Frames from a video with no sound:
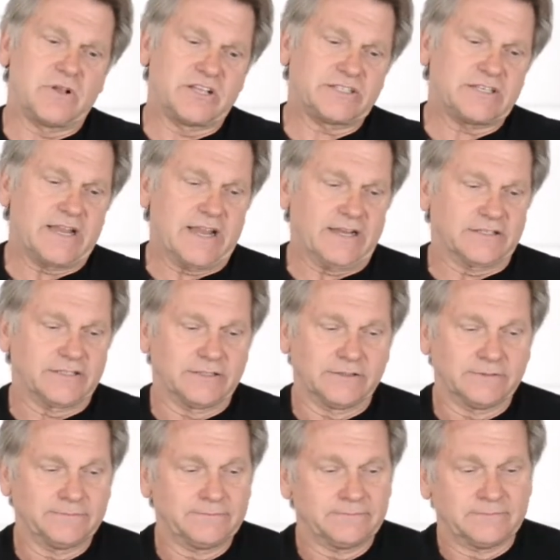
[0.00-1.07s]
Mustangs.
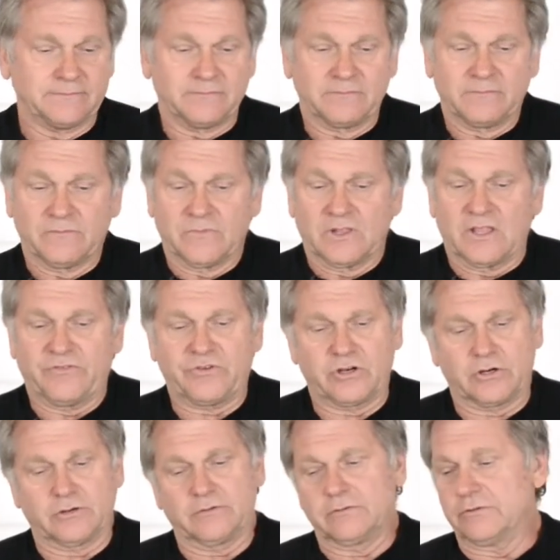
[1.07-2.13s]

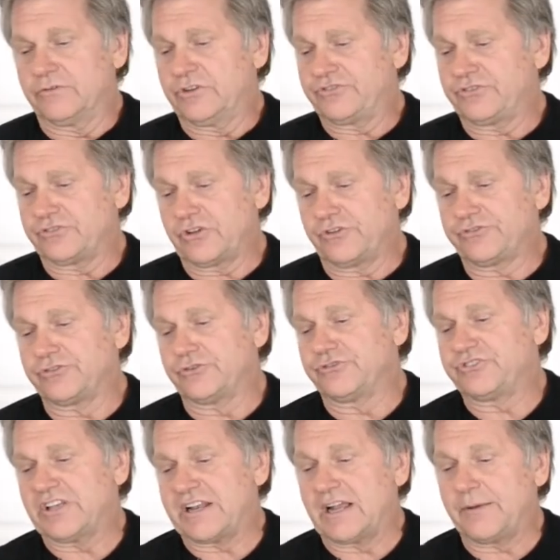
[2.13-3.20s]
This is also
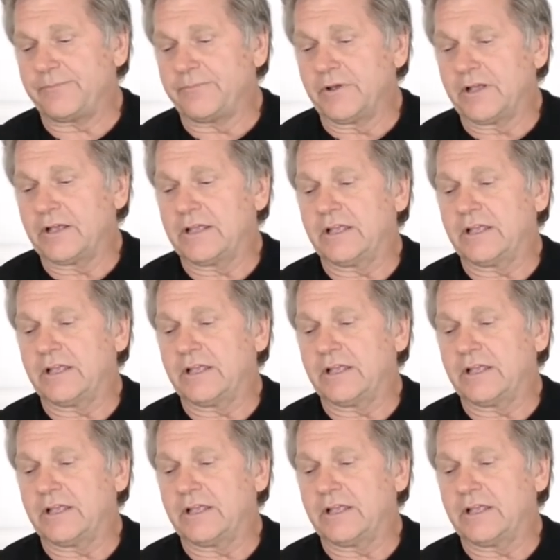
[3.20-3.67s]
set up